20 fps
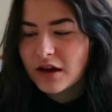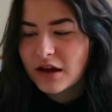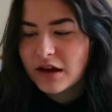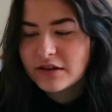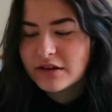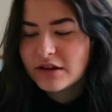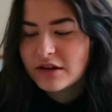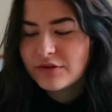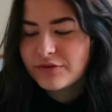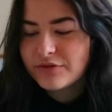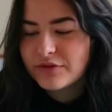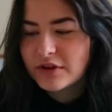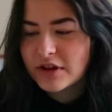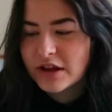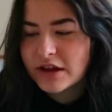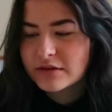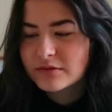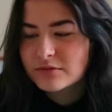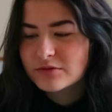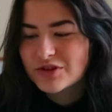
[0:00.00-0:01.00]
I didn't feel
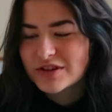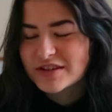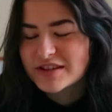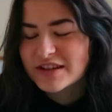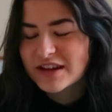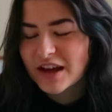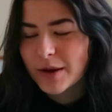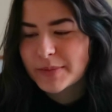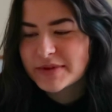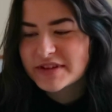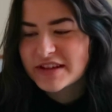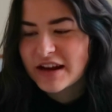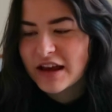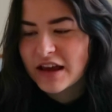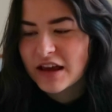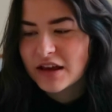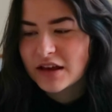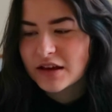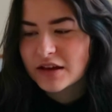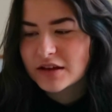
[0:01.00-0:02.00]
like dressing up
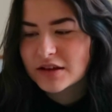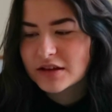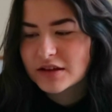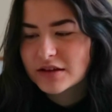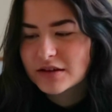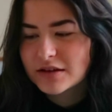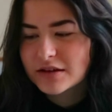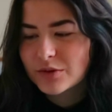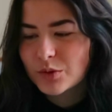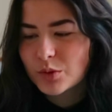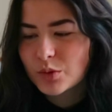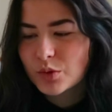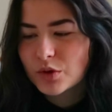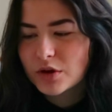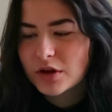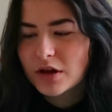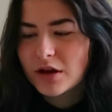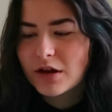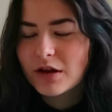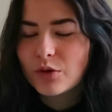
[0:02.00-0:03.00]
today.
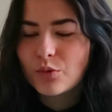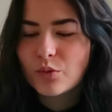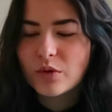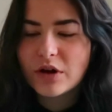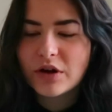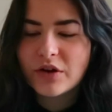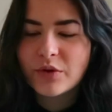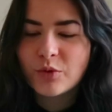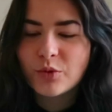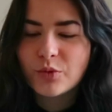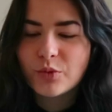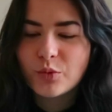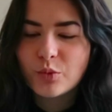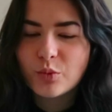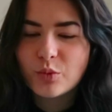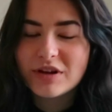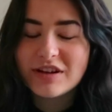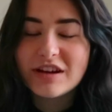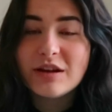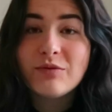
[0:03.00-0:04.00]
Well,
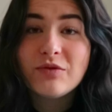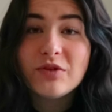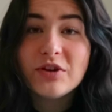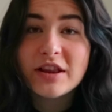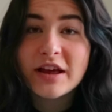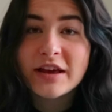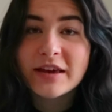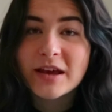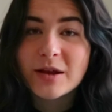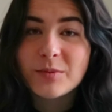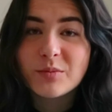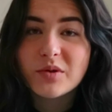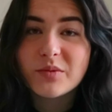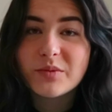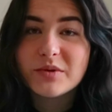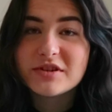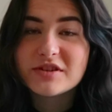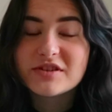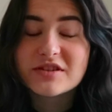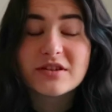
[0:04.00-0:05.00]
we did feel like it, but
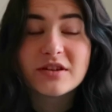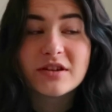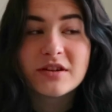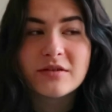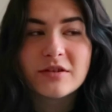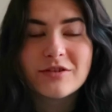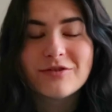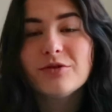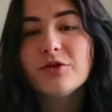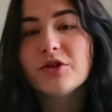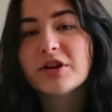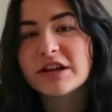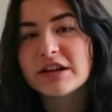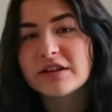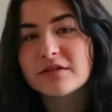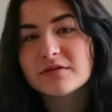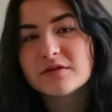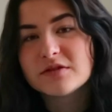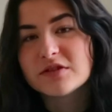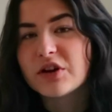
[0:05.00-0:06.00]
we just couldn't afford
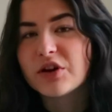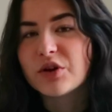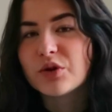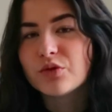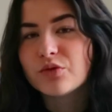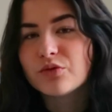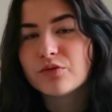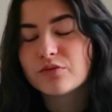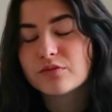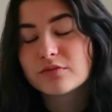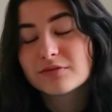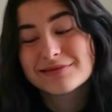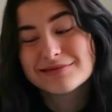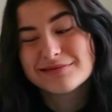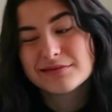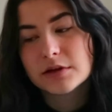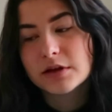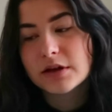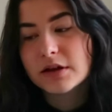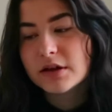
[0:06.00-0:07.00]
it, so...
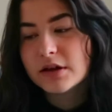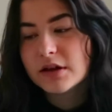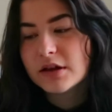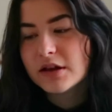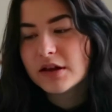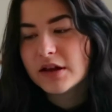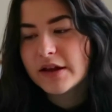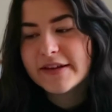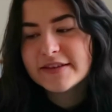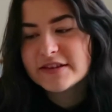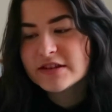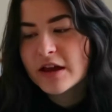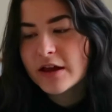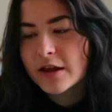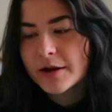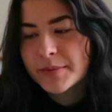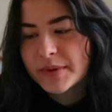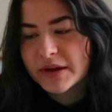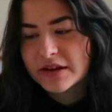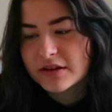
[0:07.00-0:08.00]
It's
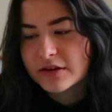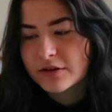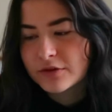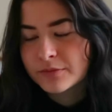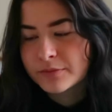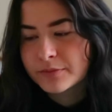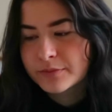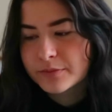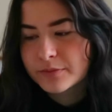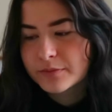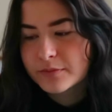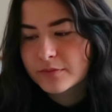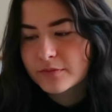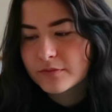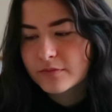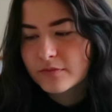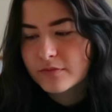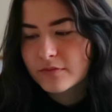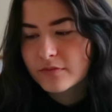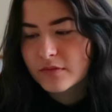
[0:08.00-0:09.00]
not a big deal.
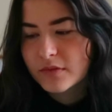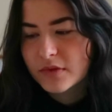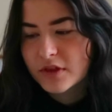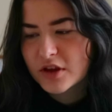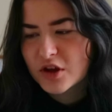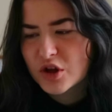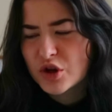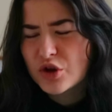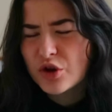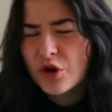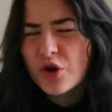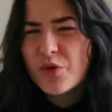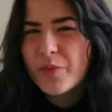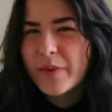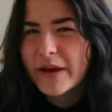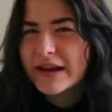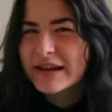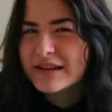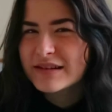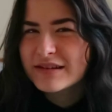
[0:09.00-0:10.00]
No
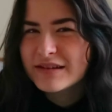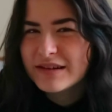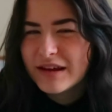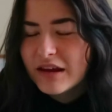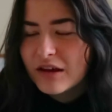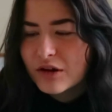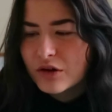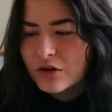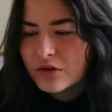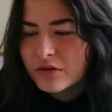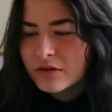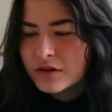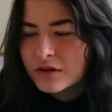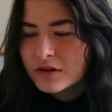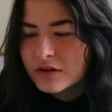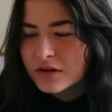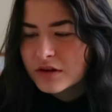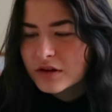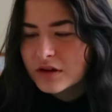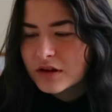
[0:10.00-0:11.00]
big deal!
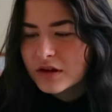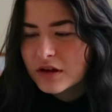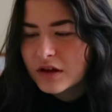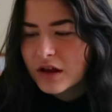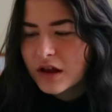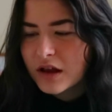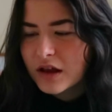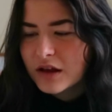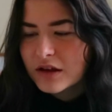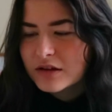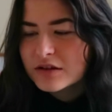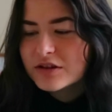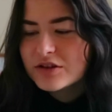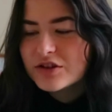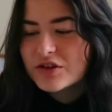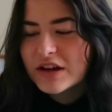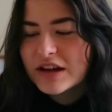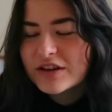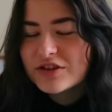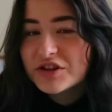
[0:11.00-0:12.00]
Did
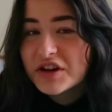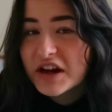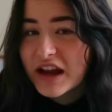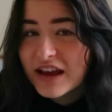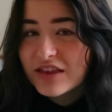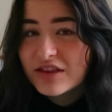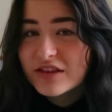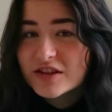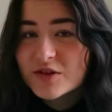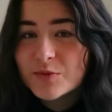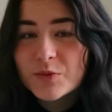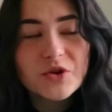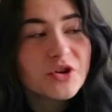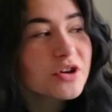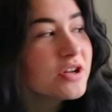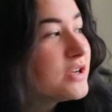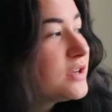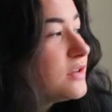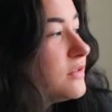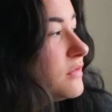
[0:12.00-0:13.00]
you hit your head this
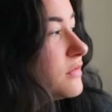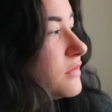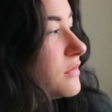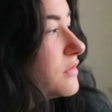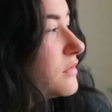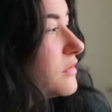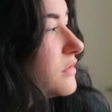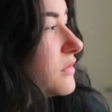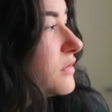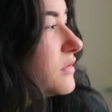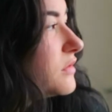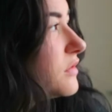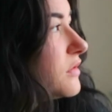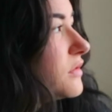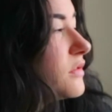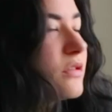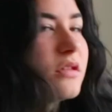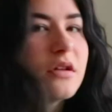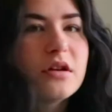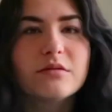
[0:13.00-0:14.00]
morning?
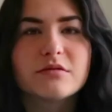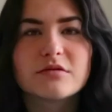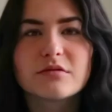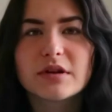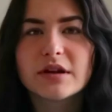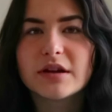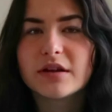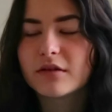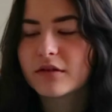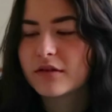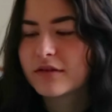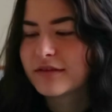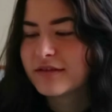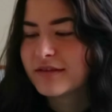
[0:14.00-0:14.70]
I thought it was raining.